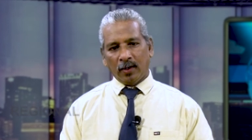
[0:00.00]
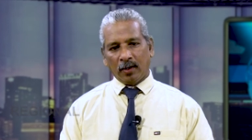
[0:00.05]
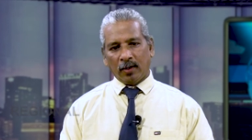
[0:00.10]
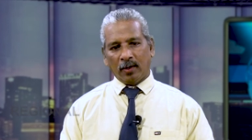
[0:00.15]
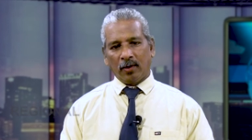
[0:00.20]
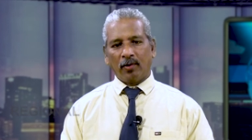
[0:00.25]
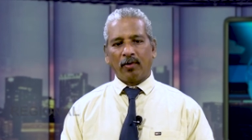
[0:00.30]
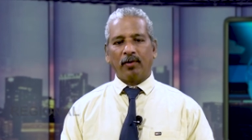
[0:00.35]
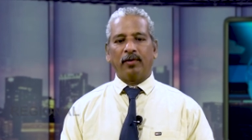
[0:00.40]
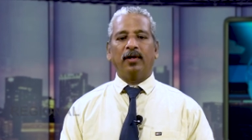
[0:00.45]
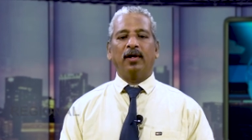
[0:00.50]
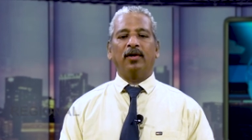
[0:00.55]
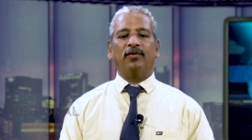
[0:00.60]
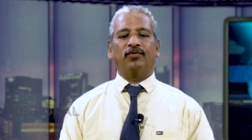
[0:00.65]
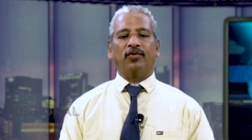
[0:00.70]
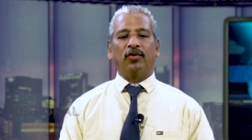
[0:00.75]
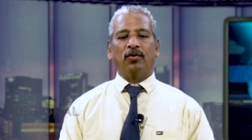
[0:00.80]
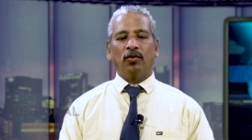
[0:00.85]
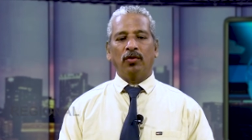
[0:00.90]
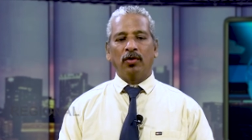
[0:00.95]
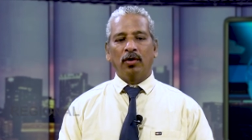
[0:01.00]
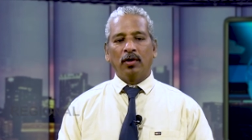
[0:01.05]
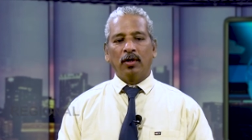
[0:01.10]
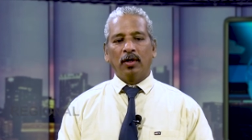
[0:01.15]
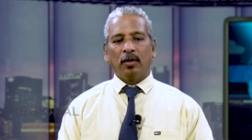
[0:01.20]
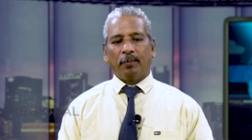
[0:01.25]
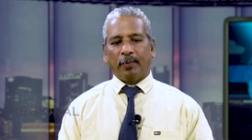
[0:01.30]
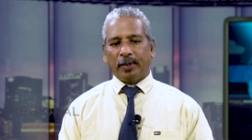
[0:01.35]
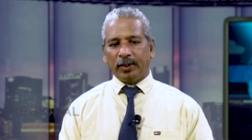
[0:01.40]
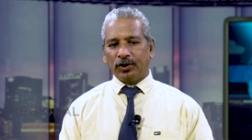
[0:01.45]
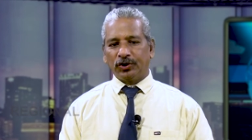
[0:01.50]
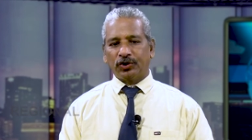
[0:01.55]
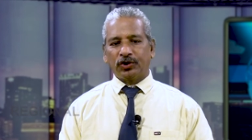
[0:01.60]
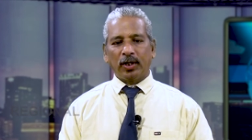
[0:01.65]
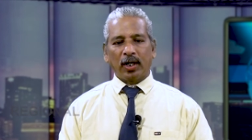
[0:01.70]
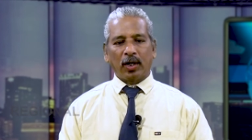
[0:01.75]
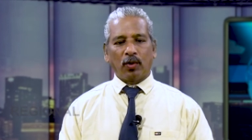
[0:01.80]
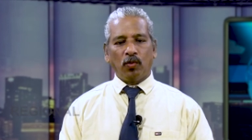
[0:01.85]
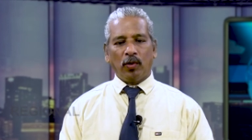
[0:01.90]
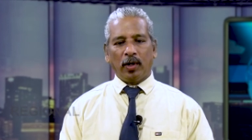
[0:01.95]
Her nephew, Manish
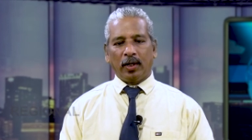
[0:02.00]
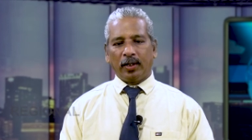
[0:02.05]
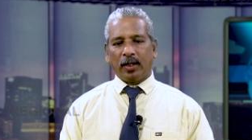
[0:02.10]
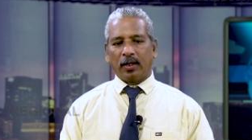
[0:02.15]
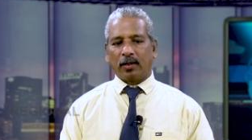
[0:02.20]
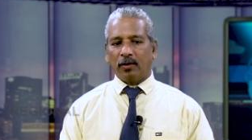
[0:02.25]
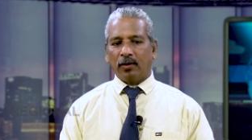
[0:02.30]
Jagwani,